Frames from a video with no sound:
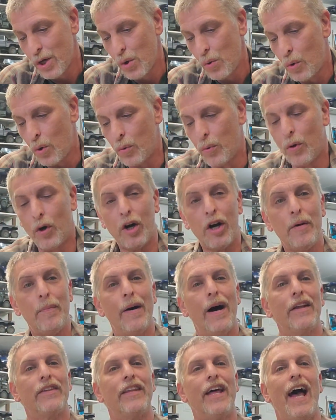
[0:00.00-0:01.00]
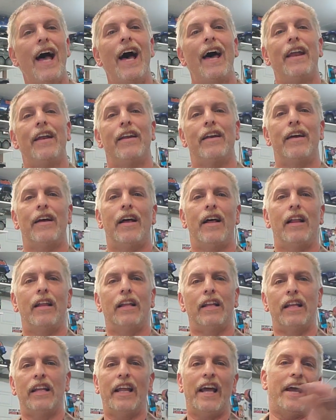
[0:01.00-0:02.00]
we'll worry about that
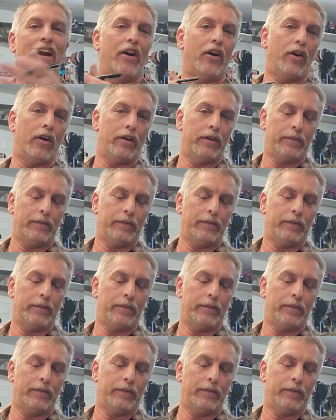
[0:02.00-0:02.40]
later.